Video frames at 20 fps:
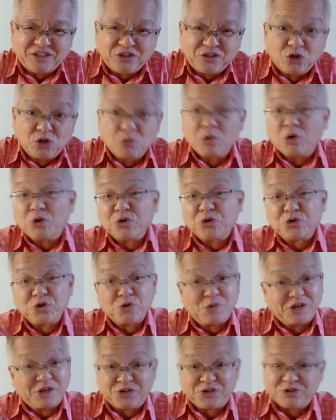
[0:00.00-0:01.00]
you will
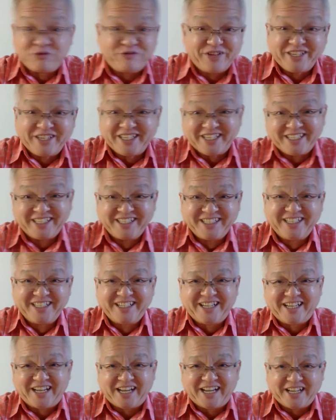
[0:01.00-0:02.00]
also want to visit.
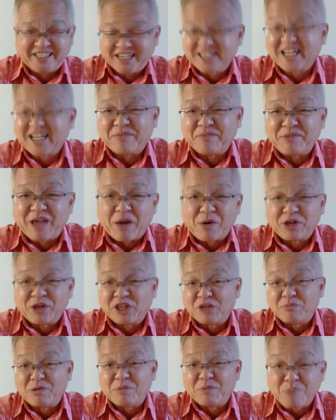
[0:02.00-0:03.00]
Just like me, I want
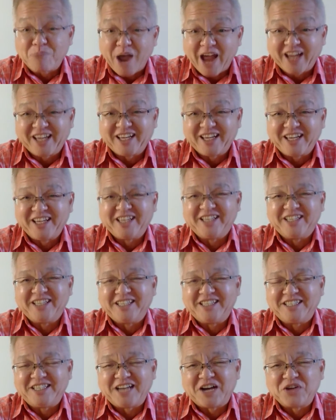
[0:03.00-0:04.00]
to be back in
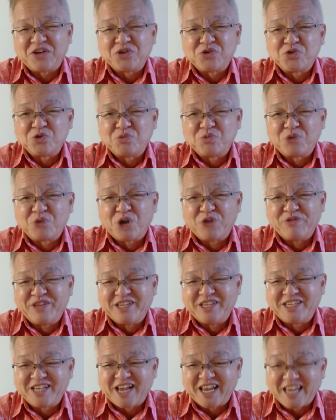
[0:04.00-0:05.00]
Jiangsu
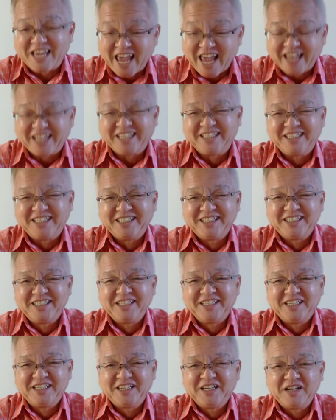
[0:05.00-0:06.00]
province again.
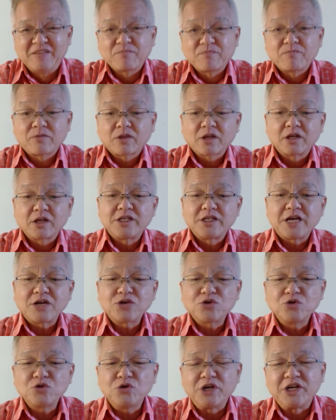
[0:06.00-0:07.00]

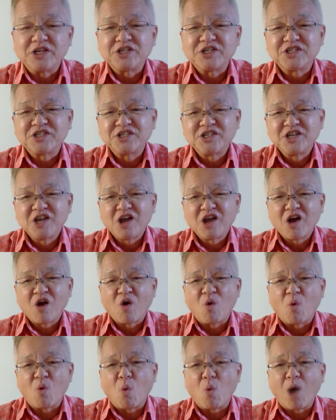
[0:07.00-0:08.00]
Jiangsu is
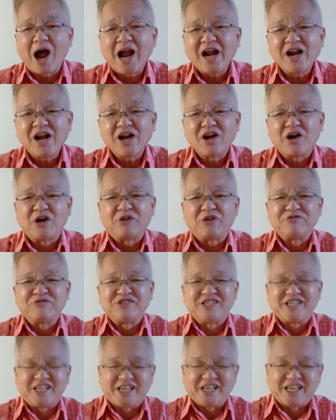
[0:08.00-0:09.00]
one of
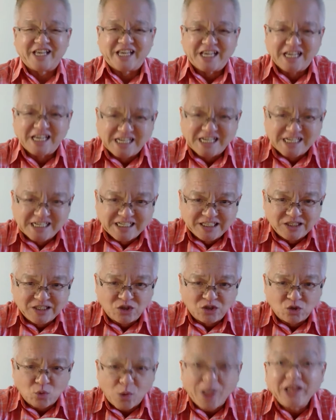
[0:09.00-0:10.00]
the
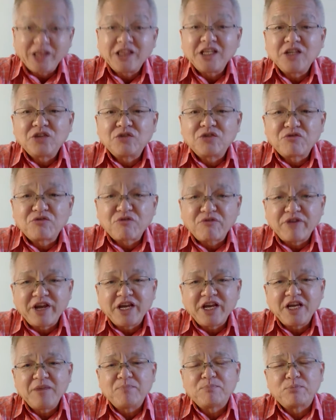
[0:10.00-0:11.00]

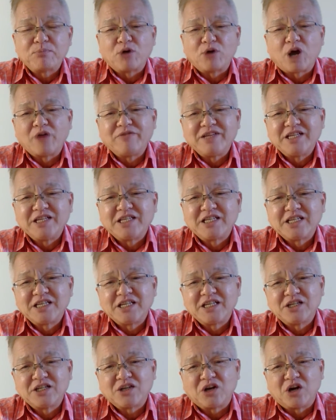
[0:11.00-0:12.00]
23
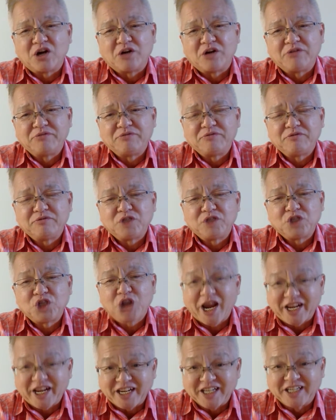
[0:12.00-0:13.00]
provinces of
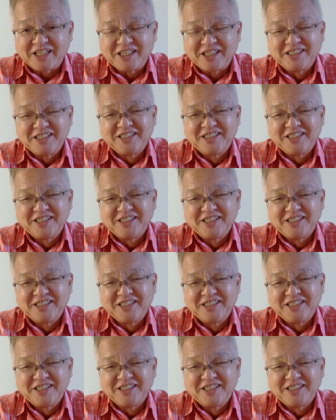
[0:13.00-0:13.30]
China.